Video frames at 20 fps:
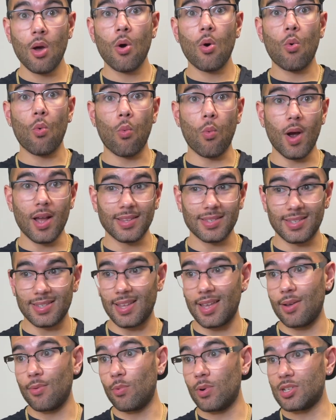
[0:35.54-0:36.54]

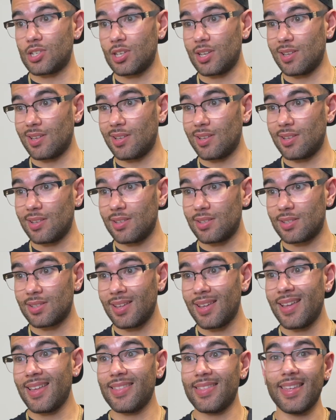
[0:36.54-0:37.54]
Wednesday, which
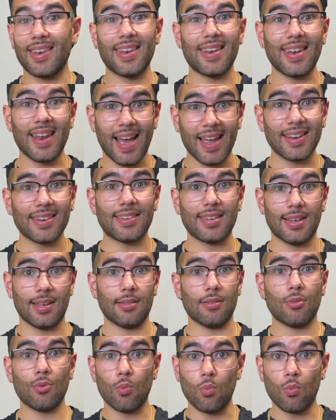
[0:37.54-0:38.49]
is the 19th,